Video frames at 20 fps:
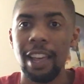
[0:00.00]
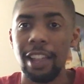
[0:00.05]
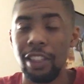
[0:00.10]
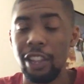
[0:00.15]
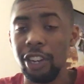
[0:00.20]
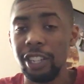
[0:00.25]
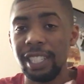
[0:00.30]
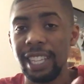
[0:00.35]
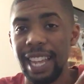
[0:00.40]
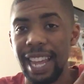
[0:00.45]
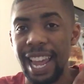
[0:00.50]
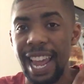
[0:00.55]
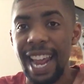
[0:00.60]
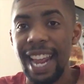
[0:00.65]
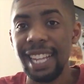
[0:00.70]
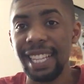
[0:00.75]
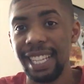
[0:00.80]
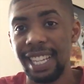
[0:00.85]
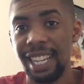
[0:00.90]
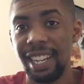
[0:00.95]
There's an
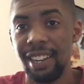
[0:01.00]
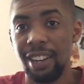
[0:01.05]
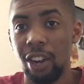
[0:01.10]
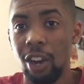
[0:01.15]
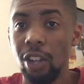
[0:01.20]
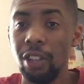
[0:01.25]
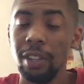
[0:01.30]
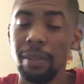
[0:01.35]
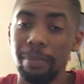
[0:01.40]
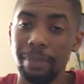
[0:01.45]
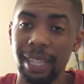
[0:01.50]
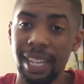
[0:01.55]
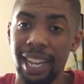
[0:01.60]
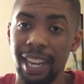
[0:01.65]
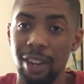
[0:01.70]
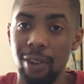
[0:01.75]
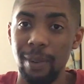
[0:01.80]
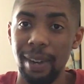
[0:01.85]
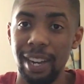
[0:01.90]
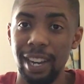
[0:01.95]
alien on the
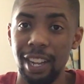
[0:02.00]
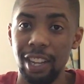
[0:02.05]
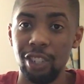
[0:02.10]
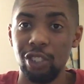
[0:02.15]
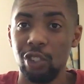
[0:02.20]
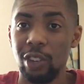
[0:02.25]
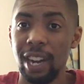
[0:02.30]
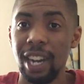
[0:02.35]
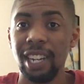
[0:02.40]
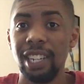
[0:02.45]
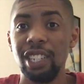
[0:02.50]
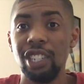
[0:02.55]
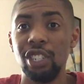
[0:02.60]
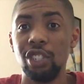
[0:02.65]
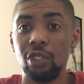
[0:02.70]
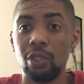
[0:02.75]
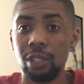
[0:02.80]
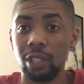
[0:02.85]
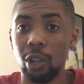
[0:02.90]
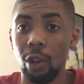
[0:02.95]
planet right now trying to
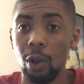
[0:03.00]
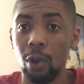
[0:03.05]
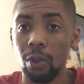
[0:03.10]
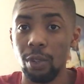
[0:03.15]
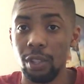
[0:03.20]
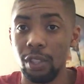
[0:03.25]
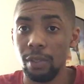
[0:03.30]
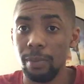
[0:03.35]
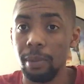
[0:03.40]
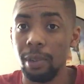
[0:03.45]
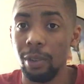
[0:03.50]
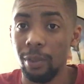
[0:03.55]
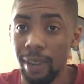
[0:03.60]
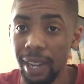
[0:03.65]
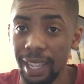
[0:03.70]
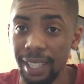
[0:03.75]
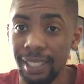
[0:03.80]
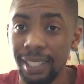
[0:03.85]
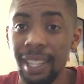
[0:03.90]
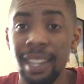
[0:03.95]
destroy the whole human
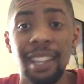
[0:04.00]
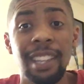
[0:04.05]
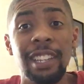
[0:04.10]
race.